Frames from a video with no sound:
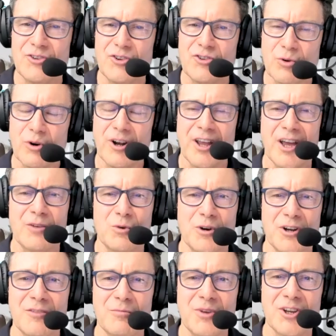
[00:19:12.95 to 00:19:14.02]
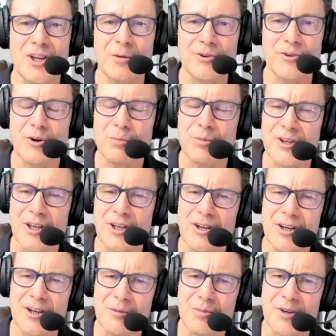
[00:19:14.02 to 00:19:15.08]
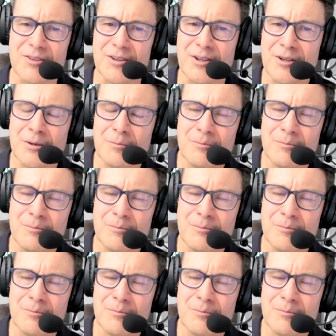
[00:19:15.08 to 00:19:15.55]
a shorthand way of being able to open that up, I think.